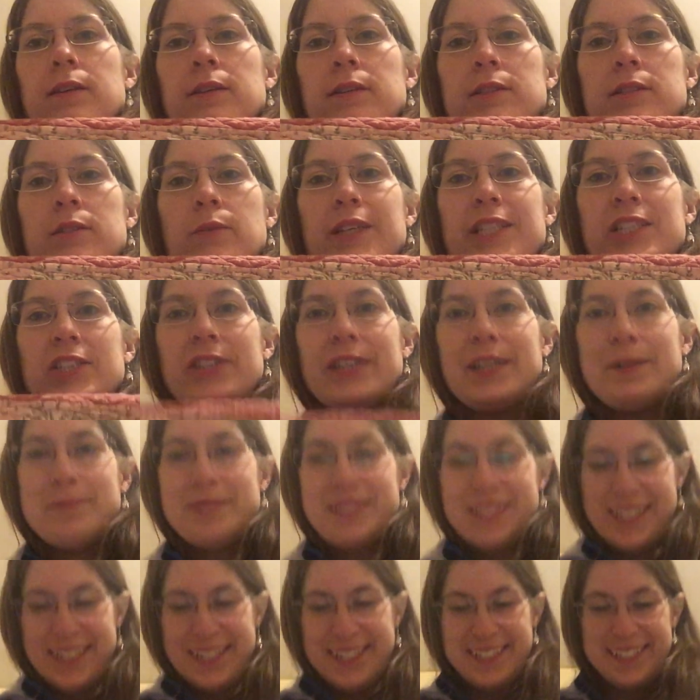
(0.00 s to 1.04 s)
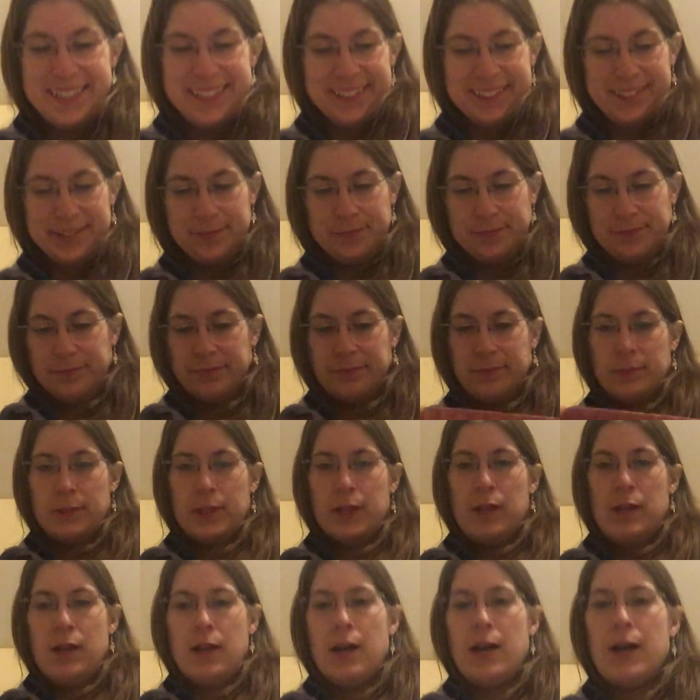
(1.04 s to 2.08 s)
sweet dreams here.
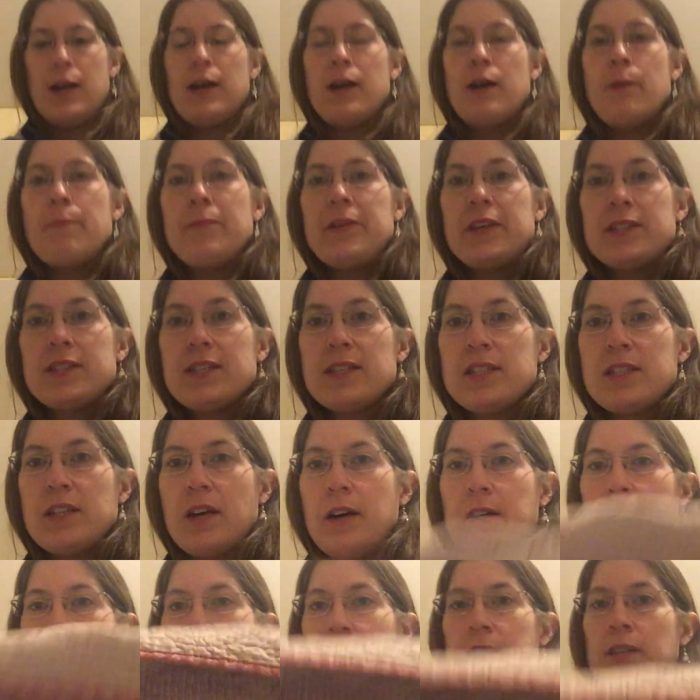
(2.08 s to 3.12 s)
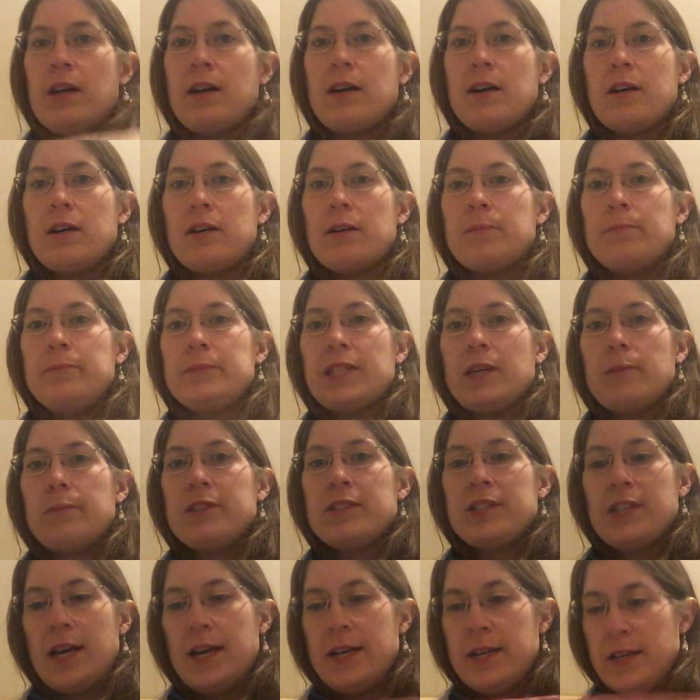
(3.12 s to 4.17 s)
Um, this is not uh,
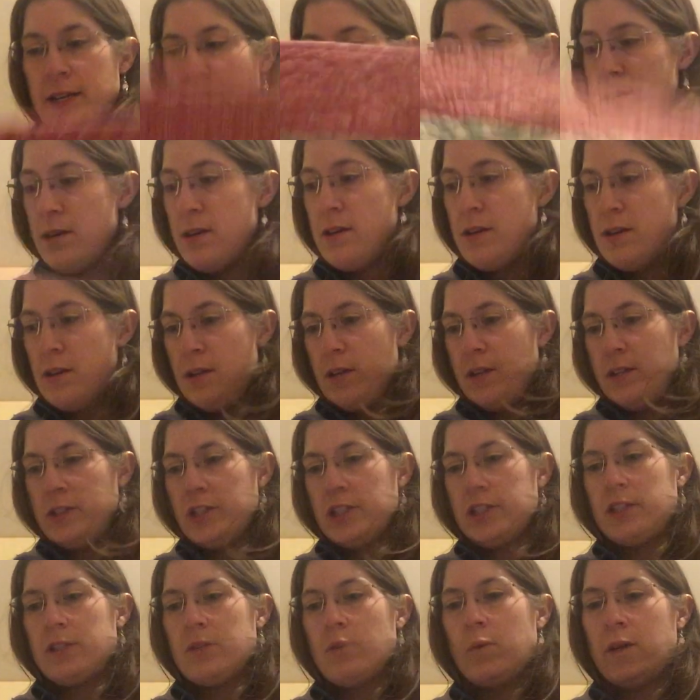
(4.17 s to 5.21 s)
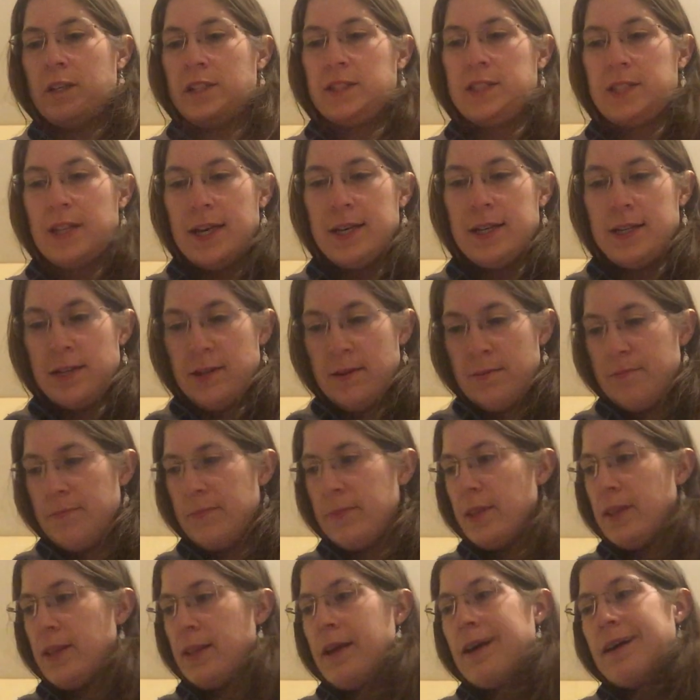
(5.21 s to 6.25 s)
double-sided, just the one side.
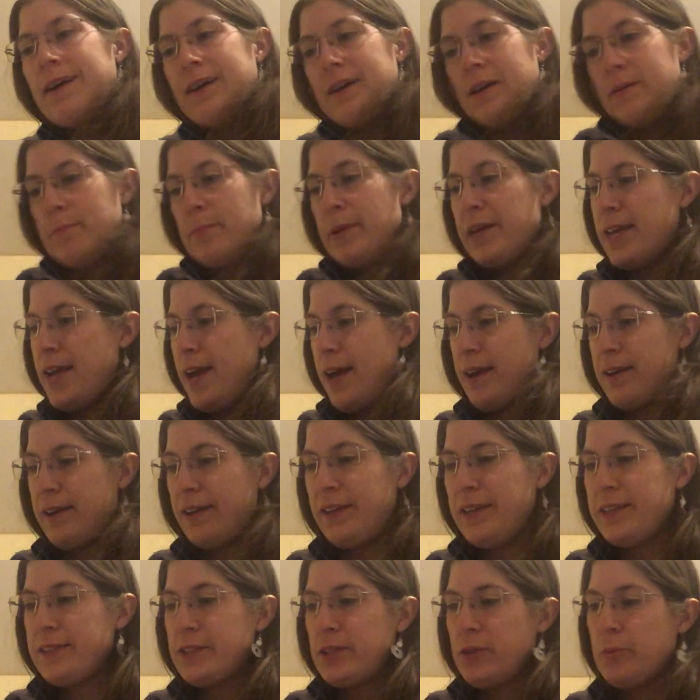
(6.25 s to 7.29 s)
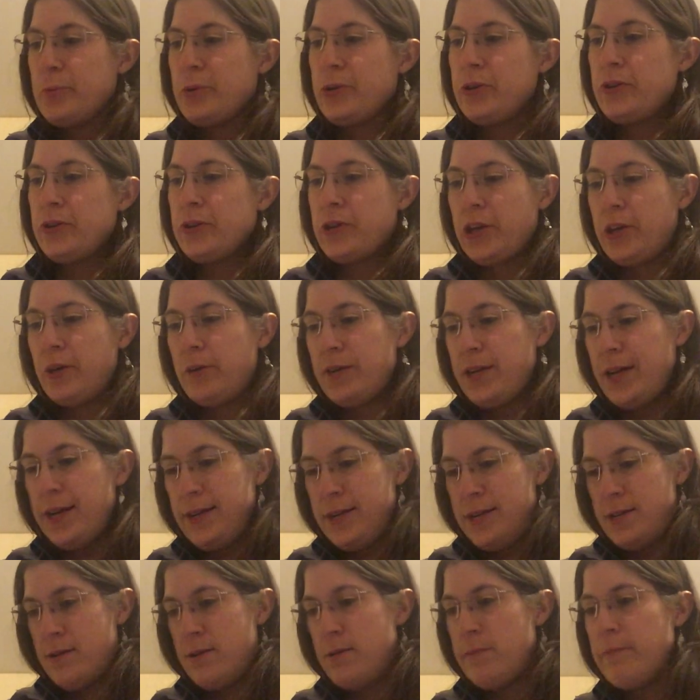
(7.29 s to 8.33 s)
Um, but yeah, a super cute
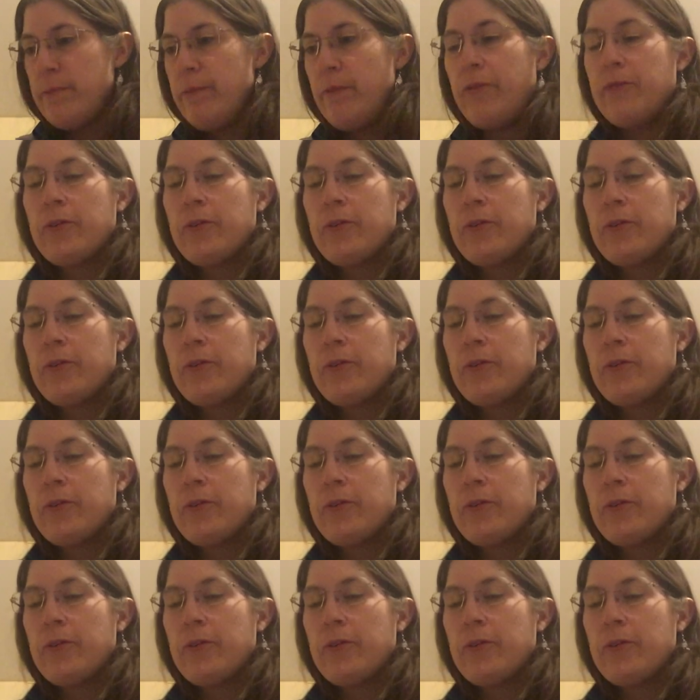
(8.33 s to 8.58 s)
item